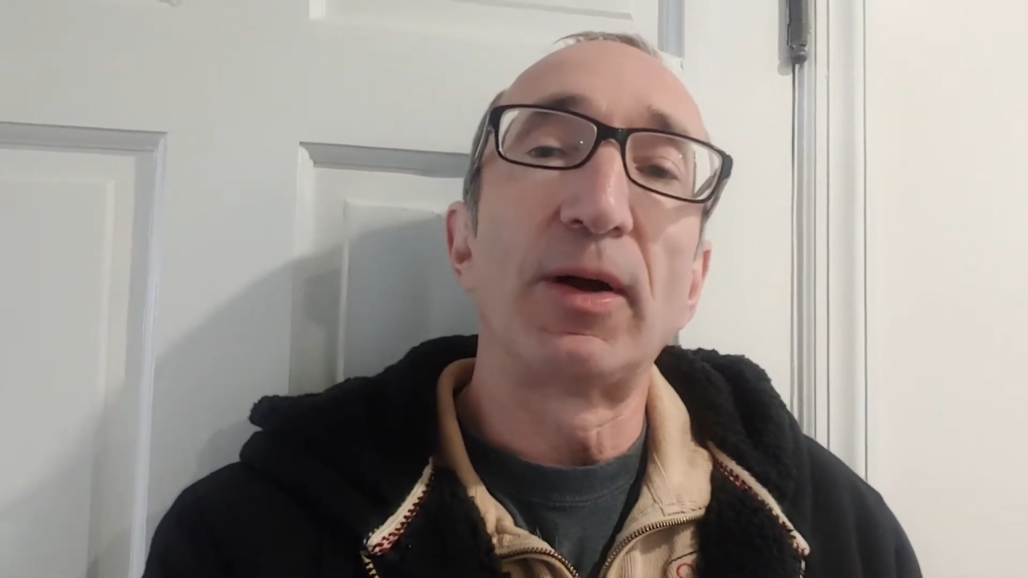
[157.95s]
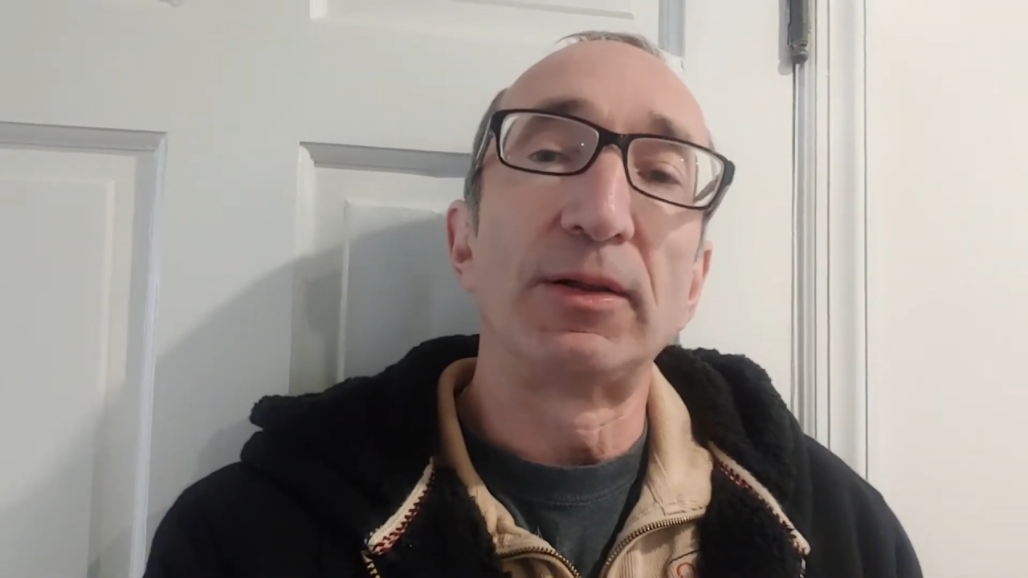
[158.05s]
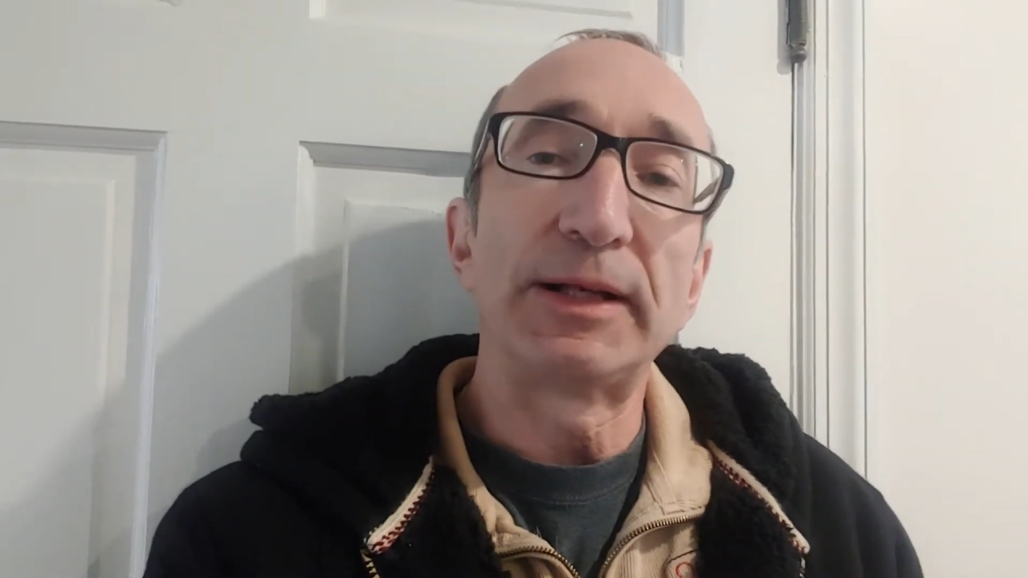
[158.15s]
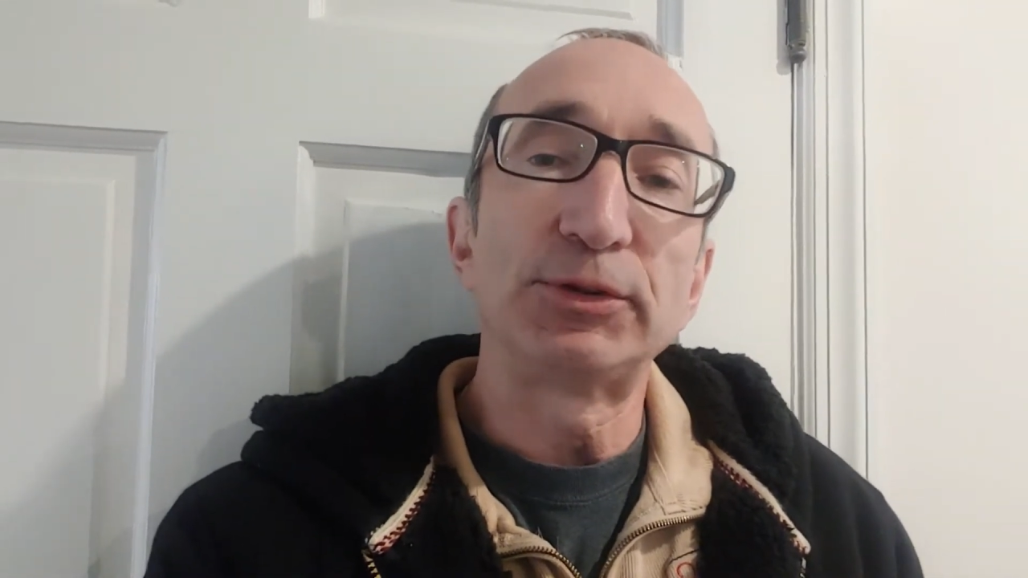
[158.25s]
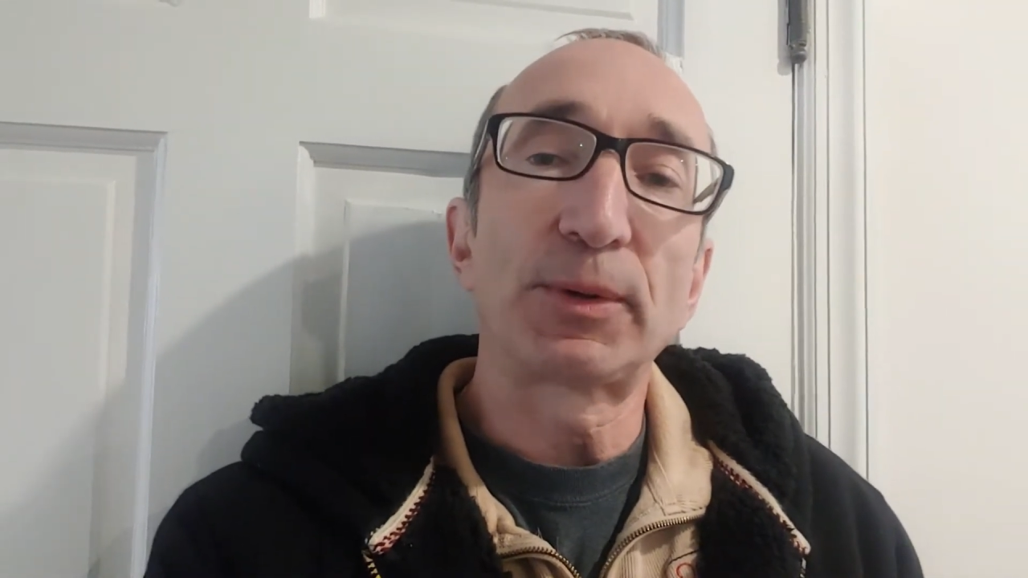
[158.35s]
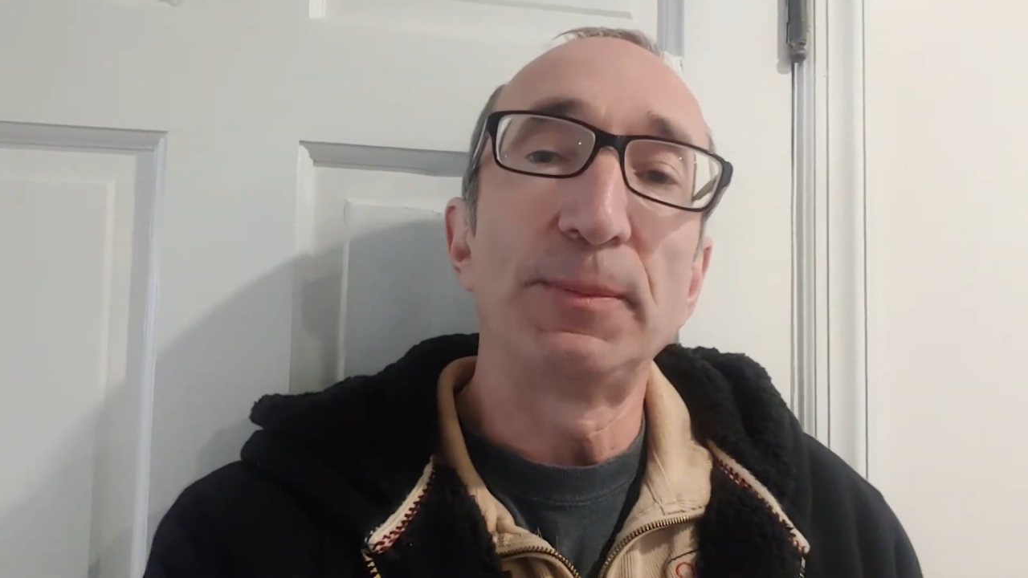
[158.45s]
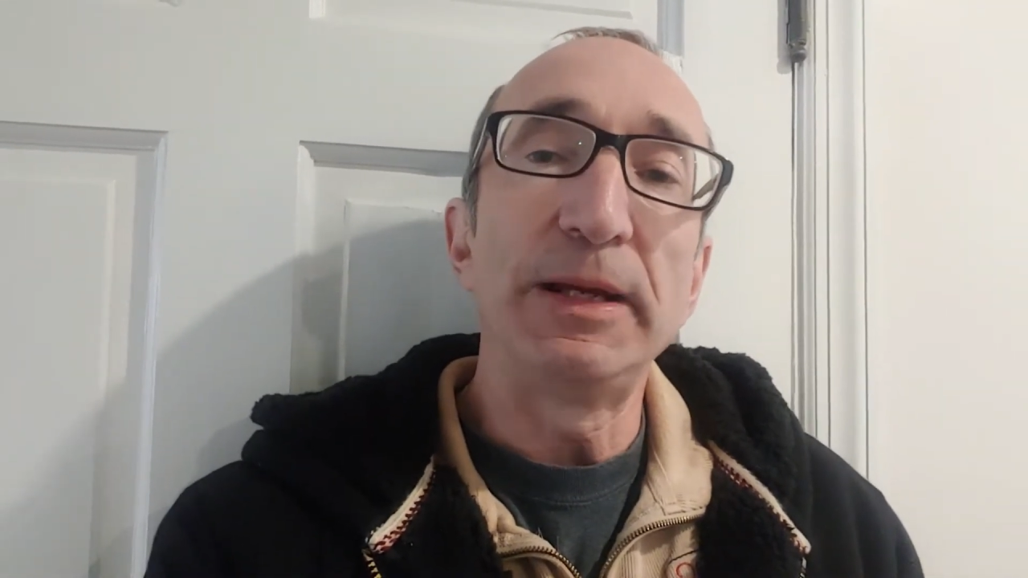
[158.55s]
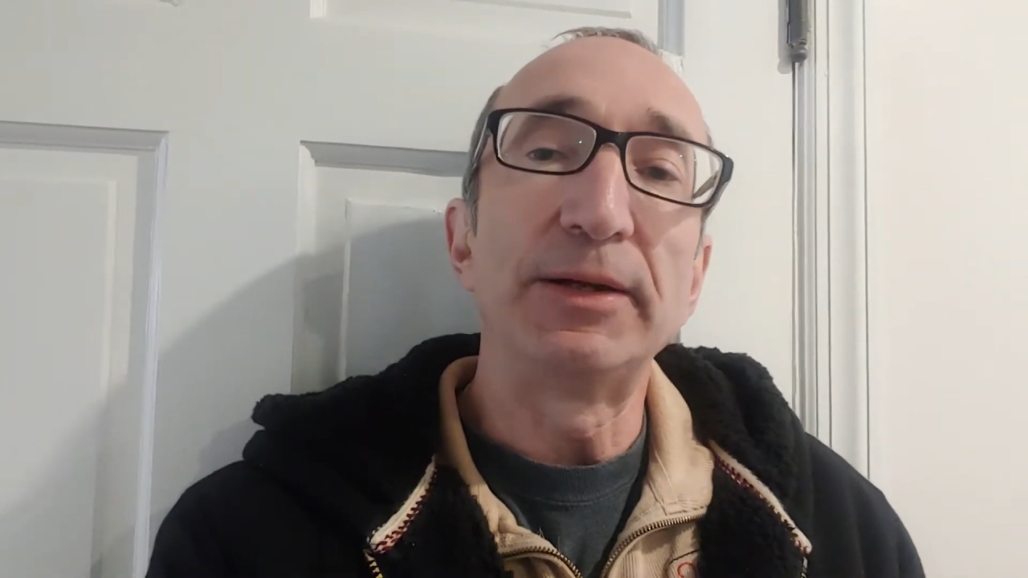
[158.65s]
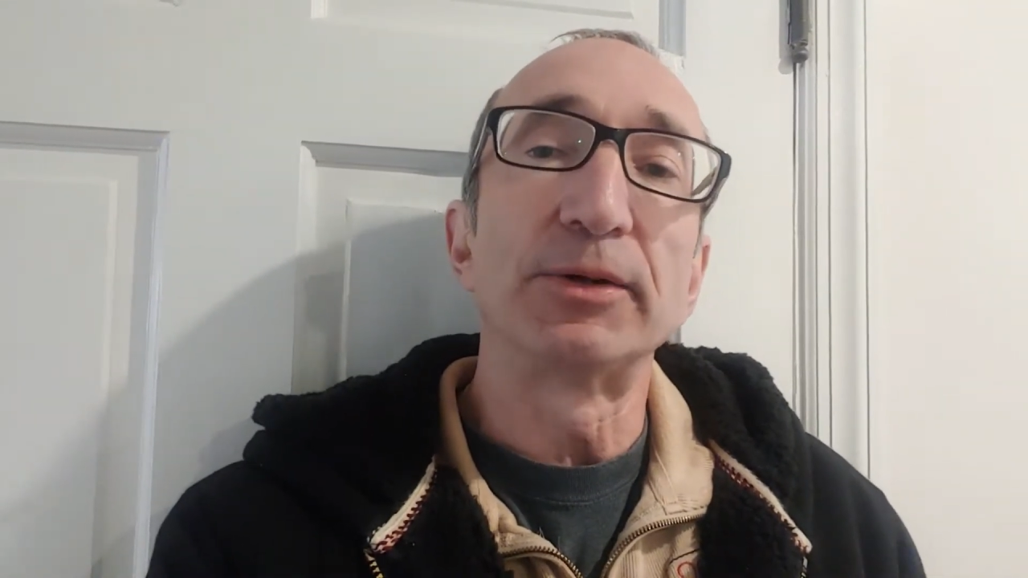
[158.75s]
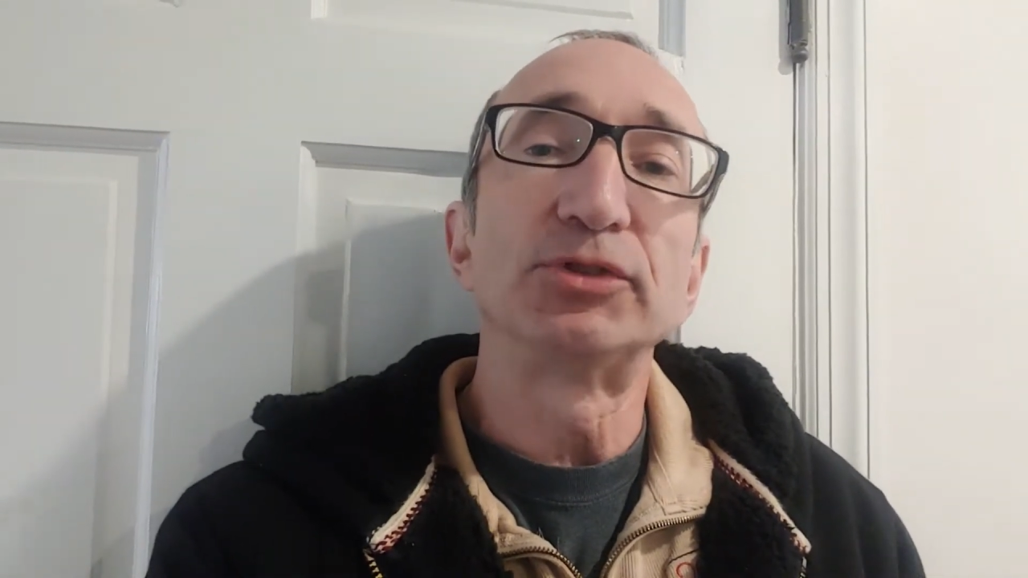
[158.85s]
electric
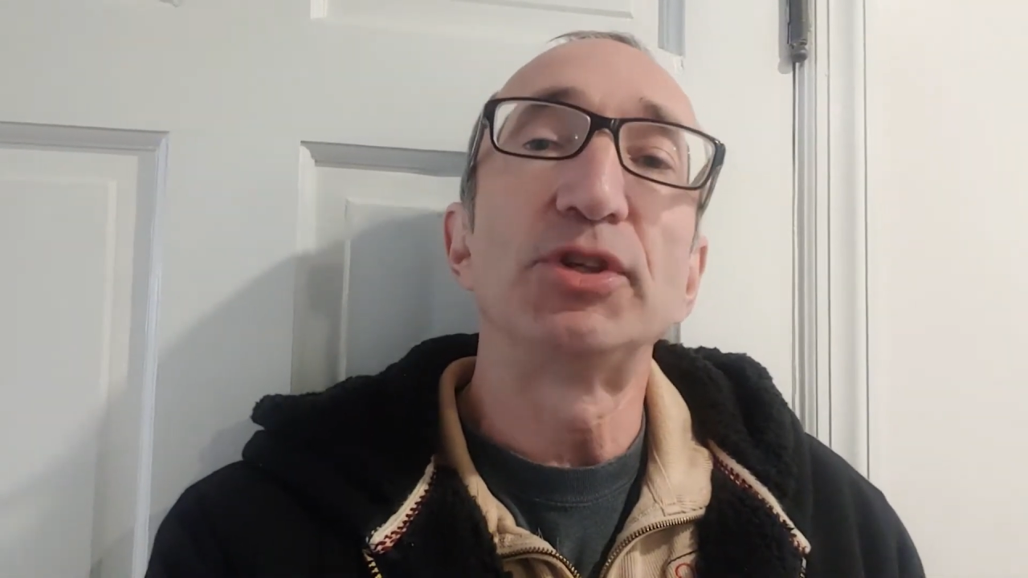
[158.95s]
meters